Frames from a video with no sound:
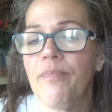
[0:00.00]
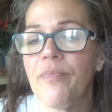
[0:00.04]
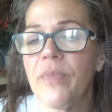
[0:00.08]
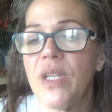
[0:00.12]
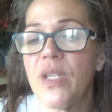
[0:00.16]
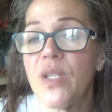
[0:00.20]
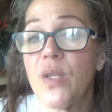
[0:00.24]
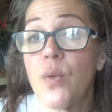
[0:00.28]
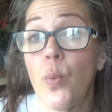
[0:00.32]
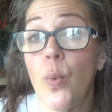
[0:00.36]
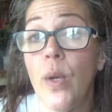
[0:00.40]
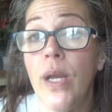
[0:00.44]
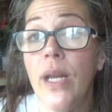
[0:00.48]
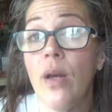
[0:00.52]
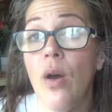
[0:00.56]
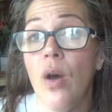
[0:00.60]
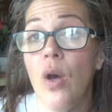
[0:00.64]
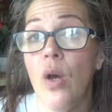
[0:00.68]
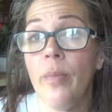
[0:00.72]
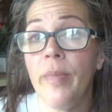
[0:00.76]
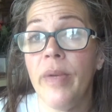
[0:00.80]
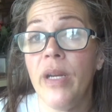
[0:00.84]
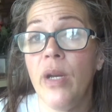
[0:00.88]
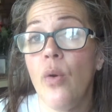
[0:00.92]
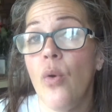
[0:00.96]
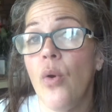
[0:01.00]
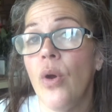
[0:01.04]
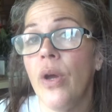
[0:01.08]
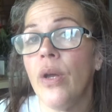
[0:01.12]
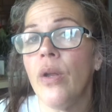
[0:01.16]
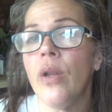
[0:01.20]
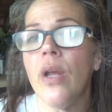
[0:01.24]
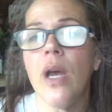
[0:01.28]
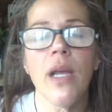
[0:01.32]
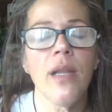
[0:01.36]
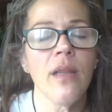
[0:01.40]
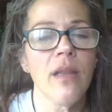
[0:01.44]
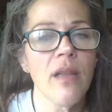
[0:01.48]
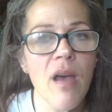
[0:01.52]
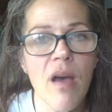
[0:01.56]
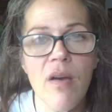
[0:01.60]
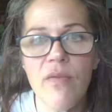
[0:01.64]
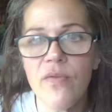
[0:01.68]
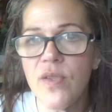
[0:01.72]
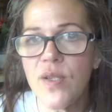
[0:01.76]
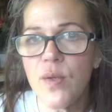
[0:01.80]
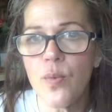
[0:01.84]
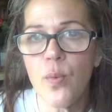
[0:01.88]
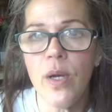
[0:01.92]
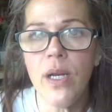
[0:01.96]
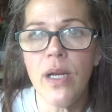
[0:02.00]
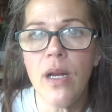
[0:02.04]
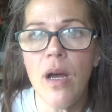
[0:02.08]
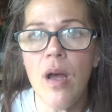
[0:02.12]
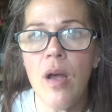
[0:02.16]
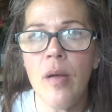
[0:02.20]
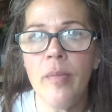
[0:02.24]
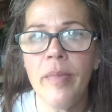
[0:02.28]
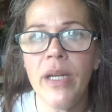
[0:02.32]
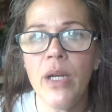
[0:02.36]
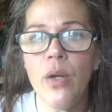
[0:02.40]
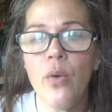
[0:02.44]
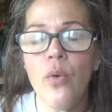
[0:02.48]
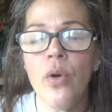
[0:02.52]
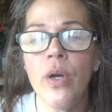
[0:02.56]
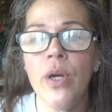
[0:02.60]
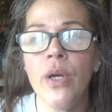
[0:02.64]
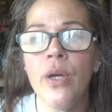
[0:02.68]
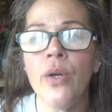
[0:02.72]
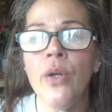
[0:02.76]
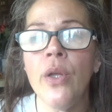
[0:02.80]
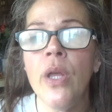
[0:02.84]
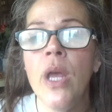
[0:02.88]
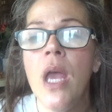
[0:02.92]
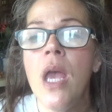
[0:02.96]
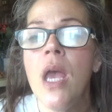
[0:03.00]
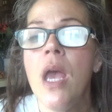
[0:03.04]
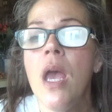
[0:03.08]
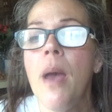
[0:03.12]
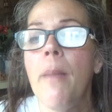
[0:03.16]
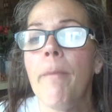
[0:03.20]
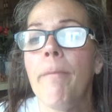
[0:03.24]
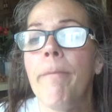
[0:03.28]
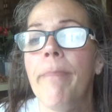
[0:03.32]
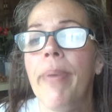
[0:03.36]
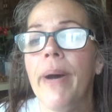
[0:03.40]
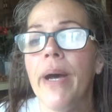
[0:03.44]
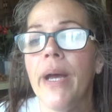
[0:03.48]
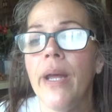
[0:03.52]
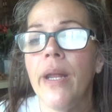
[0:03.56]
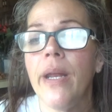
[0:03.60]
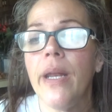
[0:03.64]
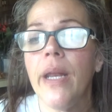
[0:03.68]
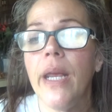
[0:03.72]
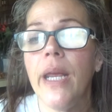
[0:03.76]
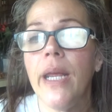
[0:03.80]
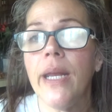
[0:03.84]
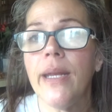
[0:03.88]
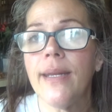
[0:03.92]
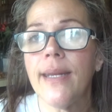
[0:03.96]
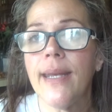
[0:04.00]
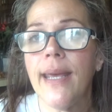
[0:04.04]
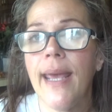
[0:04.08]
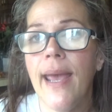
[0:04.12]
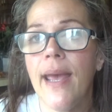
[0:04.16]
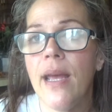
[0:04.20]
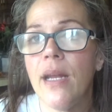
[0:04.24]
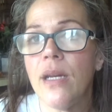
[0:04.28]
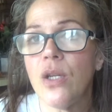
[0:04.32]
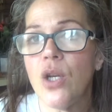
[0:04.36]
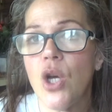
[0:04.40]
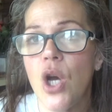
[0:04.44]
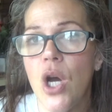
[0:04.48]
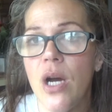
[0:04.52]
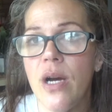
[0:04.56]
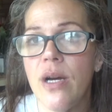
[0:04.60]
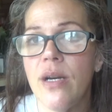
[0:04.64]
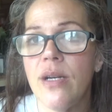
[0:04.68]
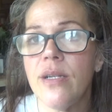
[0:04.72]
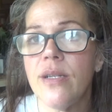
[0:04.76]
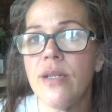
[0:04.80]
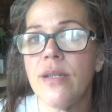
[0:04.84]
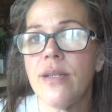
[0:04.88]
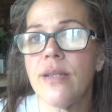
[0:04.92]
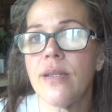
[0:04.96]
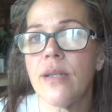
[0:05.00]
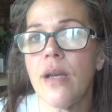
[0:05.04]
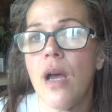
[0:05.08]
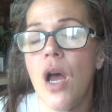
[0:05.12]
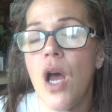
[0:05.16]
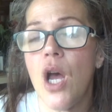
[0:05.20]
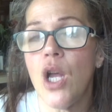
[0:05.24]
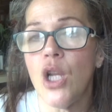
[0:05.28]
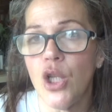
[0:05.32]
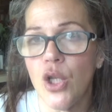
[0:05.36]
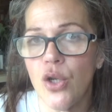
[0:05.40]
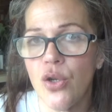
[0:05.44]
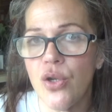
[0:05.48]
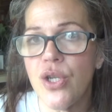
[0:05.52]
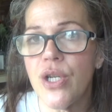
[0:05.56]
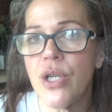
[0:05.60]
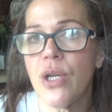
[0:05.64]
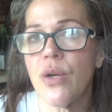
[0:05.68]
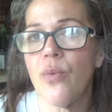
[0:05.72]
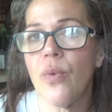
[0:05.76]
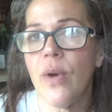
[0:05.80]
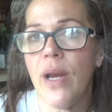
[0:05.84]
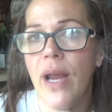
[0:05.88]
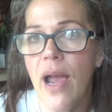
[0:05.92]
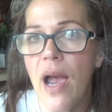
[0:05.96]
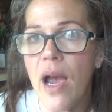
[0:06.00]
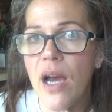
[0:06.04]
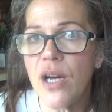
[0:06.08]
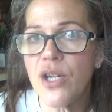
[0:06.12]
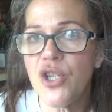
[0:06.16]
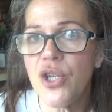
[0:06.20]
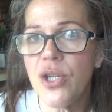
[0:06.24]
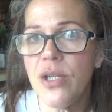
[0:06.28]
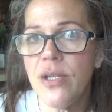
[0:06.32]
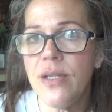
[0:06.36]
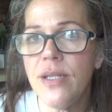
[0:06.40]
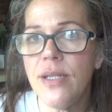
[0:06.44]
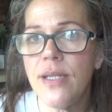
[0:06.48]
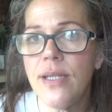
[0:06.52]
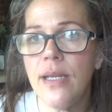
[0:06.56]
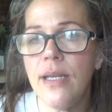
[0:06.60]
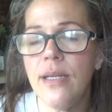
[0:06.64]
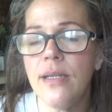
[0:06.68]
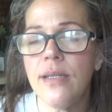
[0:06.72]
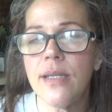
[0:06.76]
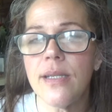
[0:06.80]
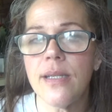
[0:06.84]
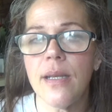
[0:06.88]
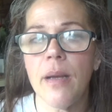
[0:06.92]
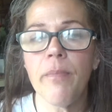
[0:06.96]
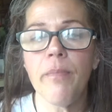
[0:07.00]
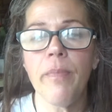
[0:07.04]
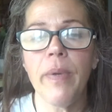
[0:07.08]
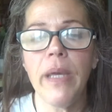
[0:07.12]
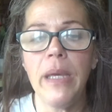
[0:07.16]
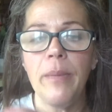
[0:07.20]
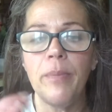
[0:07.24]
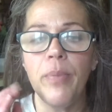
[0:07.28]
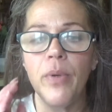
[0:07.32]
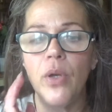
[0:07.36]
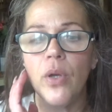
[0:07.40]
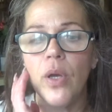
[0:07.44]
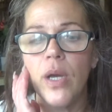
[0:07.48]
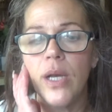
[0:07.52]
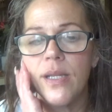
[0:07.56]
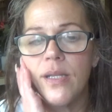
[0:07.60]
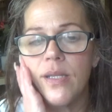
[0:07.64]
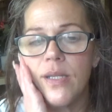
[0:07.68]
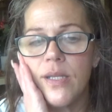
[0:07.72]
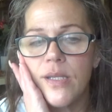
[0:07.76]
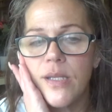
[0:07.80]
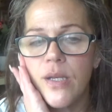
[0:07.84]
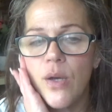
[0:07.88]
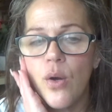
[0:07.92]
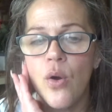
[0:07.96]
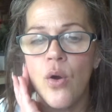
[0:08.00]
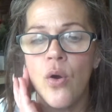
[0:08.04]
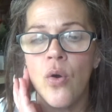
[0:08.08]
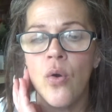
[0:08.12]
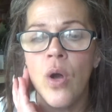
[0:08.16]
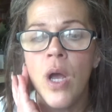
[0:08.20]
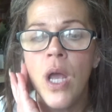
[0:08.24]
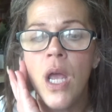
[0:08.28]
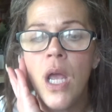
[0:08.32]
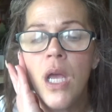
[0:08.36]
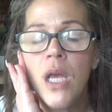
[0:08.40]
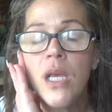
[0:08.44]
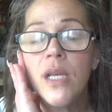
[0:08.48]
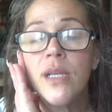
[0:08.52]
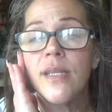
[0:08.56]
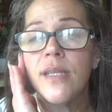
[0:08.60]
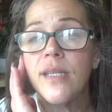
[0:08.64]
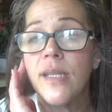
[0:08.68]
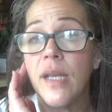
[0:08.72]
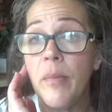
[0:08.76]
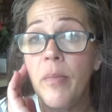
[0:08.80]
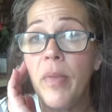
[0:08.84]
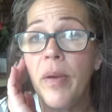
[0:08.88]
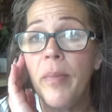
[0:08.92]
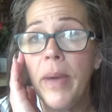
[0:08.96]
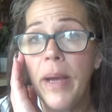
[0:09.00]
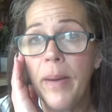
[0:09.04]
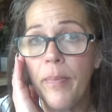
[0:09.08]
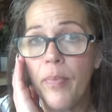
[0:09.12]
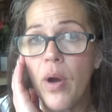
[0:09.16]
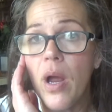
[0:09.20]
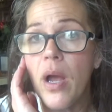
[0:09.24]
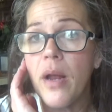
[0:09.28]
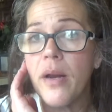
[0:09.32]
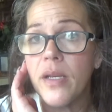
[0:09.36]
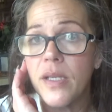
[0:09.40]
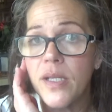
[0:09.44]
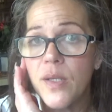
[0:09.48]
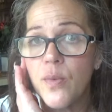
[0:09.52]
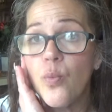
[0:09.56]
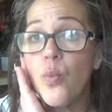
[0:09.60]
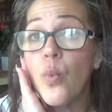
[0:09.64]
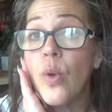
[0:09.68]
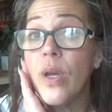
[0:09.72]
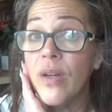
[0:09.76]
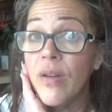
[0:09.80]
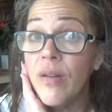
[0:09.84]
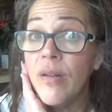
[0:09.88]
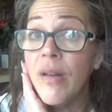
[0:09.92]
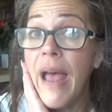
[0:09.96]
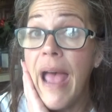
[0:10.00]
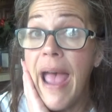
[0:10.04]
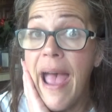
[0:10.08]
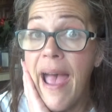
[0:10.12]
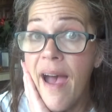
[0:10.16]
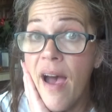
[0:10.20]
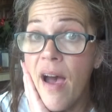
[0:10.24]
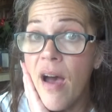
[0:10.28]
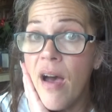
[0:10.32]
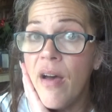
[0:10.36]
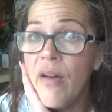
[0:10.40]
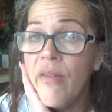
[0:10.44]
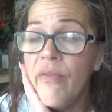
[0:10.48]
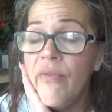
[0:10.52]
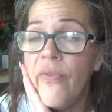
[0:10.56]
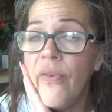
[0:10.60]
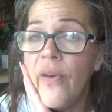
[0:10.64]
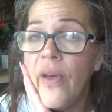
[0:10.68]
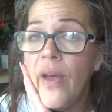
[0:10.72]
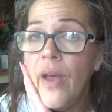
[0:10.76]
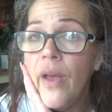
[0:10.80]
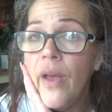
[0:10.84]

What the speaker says: sweet almond oil. I love sweet almond oil, but it can cause allergic reactions in some people. And so some of my products will have